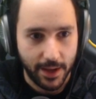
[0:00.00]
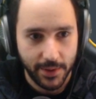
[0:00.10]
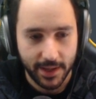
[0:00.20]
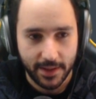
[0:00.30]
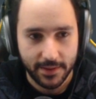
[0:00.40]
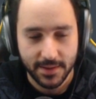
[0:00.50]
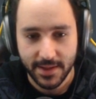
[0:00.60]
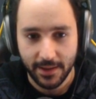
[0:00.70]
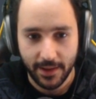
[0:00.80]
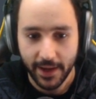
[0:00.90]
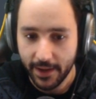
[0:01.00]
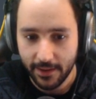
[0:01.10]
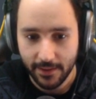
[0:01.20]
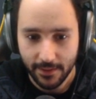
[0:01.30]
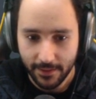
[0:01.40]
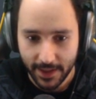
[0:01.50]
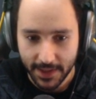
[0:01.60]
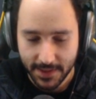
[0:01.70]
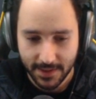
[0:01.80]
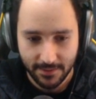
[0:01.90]
How do we get that to sound like
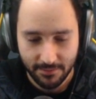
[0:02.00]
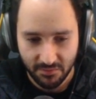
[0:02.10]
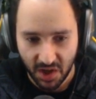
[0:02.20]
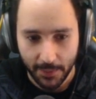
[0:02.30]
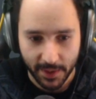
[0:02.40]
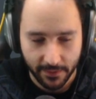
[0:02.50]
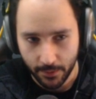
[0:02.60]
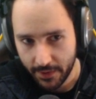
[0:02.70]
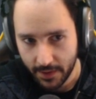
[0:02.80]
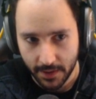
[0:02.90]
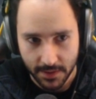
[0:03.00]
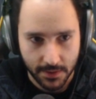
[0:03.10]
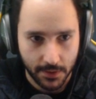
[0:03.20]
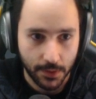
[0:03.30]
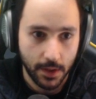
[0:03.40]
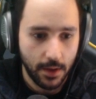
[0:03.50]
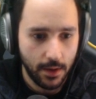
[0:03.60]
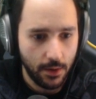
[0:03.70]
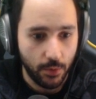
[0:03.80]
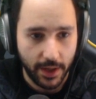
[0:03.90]
it's coming from within his suit?
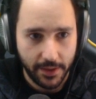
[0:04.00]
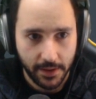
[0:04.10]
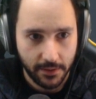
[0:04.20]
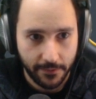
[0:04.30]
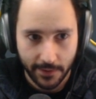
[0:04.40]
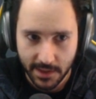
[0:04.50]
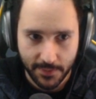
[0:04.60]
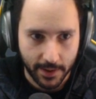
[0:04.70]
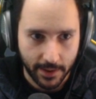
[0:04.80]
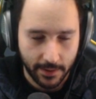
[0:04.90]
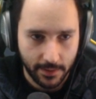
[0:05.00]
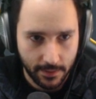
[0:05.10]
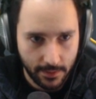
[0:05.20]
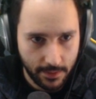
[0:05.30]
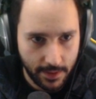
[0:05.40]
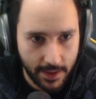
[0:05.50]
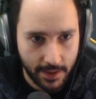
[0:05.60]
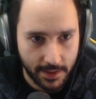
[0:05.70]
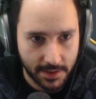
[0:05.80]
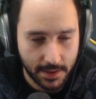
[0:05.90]
Well, I think the first part
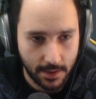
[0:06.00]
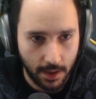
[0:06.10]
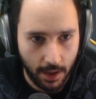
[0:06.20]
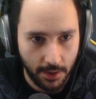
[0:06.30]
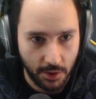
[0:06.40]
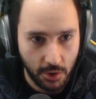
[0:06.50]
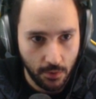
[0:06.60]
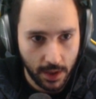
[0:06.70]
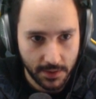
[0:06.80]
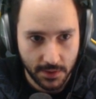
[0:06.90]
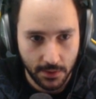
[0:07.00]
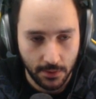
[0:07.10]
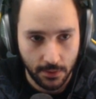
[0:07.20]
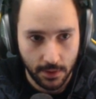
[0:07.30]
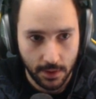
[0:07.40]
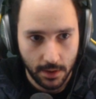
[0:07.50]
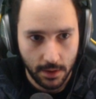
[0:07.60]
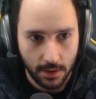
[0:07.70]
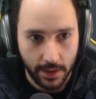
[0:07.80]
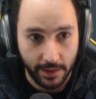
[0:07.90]
is you want to
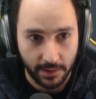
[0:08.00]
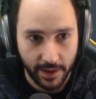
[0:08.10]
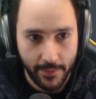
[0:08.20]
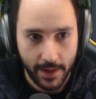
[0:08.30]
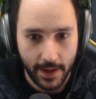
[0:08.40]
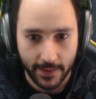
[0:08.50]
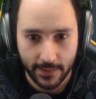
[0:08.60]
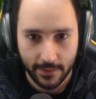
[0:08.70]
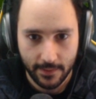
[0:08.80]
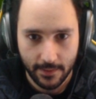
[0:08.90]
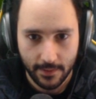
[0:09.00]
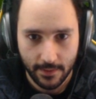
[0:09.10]
eliminate